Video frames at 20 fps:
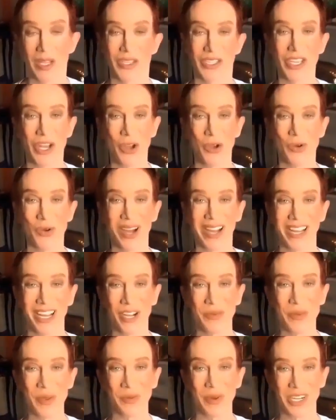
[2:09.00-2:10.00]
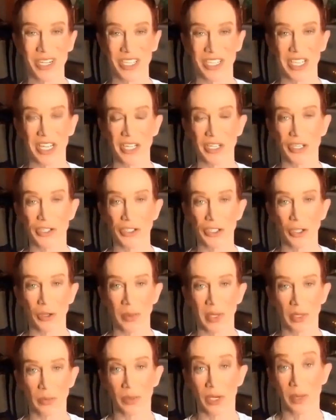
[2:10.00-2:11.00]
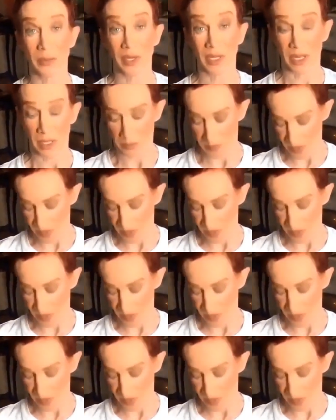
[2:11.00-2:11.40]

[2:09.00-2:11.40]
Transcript: So I hope you watch this on YouTube. It'll probably be